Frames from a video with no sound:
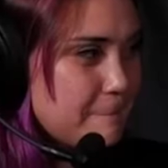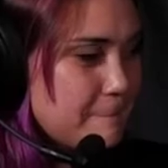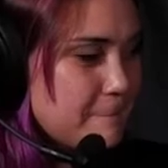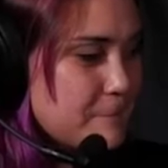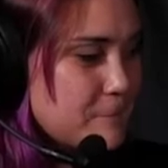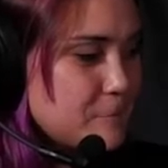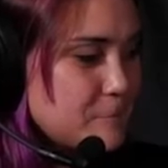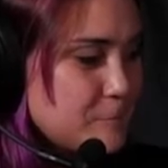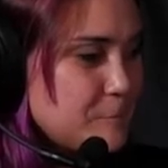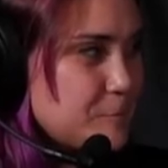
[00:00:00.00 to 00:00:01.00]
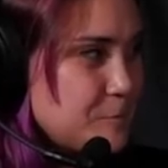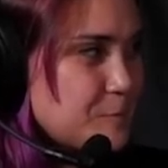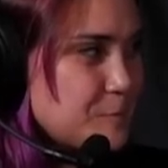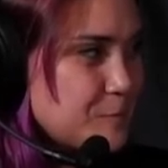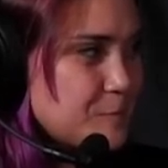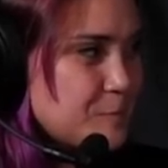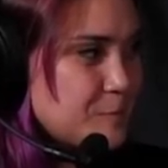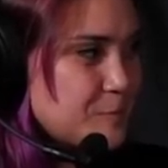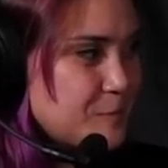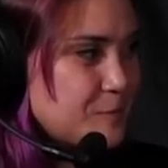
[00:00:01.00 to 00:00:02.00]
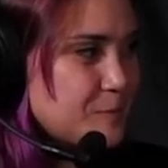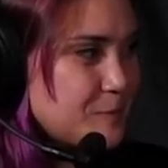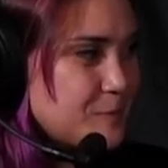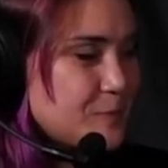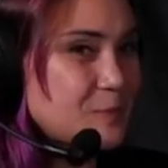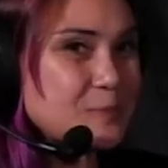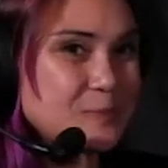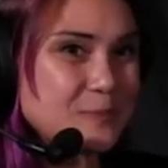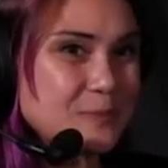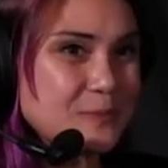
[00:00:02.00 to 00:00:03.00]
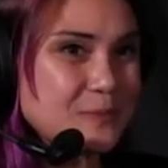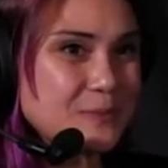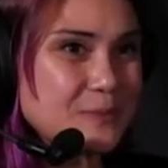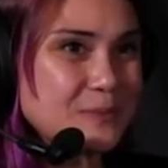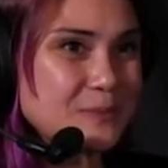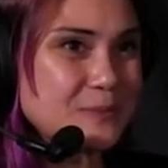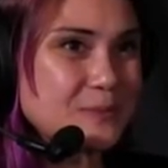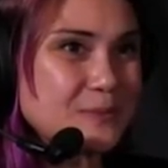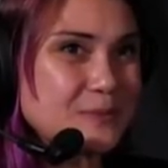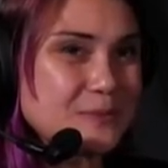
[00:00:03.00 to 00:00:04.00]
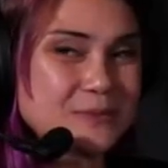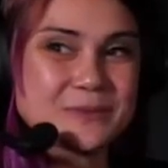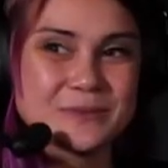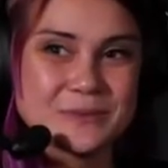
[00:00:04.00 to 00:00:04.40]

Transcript: The person shown says nothing.